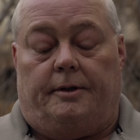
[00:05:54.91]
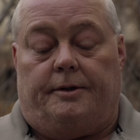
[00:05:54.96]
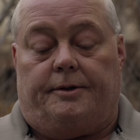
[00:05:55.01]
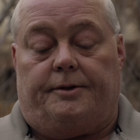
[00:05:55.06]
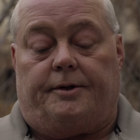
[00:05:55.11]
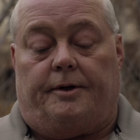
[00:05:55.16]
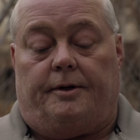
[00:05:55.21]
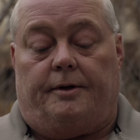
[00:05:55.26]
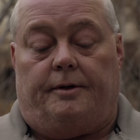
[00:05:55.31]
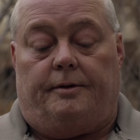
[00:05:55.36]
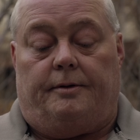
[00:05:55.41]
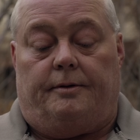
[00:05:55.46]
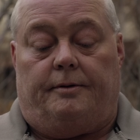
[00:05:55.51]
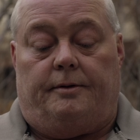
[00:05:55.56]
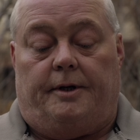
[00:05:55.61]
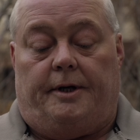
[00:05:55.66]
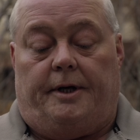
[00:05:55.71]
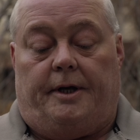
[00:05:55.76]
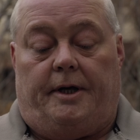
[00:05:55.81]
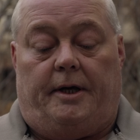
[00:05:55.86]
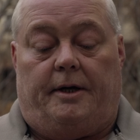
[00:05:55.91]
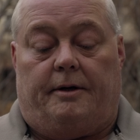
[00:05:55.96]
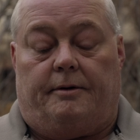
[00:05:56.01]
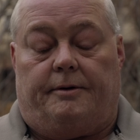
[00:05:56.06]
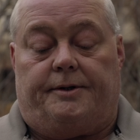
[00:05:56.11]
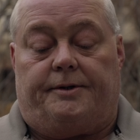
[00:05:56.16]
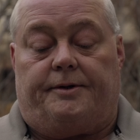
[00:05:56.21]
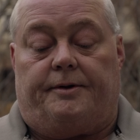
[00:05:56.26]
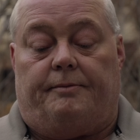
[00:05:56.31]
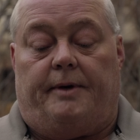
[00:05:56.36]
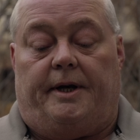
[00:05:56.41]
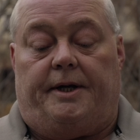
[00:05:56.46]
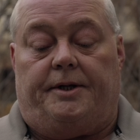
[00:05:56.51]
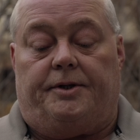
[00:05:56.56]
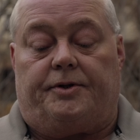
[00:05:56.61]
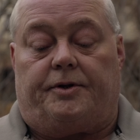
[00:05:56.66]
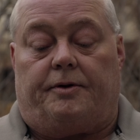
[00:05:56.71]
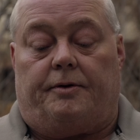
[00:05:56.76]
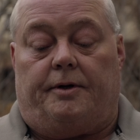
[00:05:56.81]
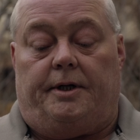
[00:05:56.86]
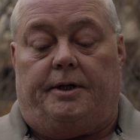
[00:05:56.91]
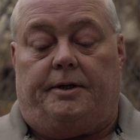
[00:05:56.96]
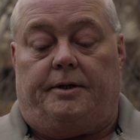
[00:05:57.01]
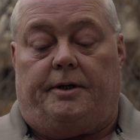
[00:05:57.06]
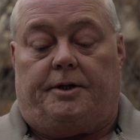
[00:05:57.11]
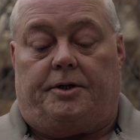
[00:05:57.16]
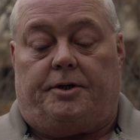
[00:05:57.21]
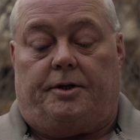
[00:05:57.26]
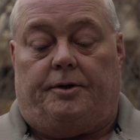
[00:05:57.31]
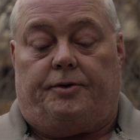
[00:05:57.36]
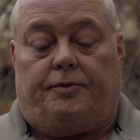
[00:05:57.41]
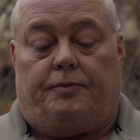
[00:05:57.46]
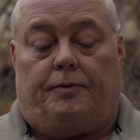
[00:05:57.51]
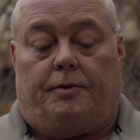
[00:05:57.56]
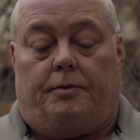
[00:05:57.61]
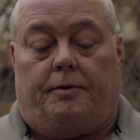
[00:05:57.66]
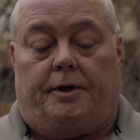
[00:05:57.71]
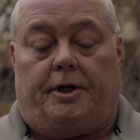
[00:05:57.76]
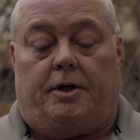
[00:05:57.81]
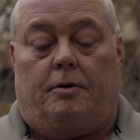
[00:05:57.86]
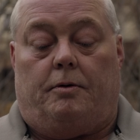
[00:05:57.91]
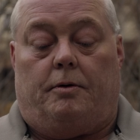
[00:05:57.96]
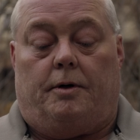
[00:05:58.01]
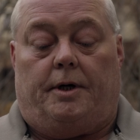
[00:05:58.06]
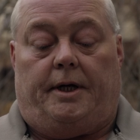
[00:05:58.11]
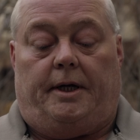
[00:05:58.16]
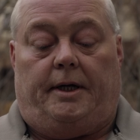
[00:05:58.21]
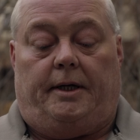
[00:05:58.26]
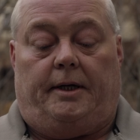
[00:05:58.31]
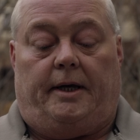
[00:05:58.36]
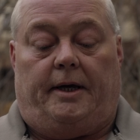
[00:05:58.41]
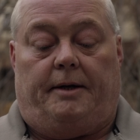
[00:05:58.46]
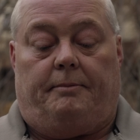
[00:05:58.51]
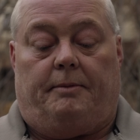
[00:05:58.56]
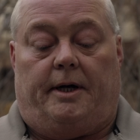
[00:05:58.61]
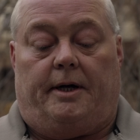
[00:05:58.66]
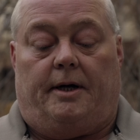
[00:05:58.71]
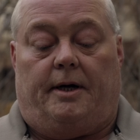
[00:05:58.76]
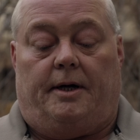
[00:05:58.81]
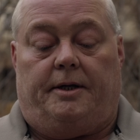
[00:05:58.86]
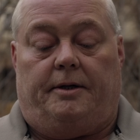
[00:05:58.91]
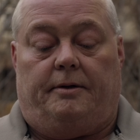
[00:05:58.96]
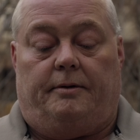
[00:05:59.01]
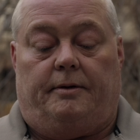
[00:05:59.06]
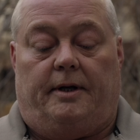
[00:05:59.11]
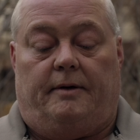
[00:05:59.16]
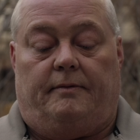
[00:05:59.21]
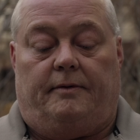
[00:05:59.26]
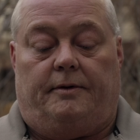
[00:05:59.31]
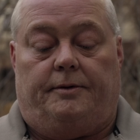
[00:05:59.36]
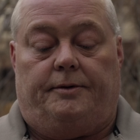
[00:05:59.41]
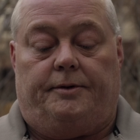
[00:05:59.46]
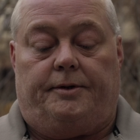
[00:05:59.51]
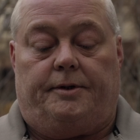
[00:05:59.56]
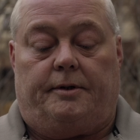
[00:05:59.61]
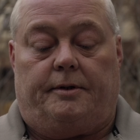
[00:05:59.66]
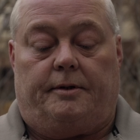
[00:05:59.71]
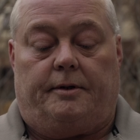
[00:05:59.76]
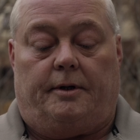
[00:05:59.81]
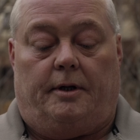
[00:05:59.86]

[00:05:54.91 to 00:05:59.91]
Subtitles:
So here is the main screen that shows we're recording and my audio levels,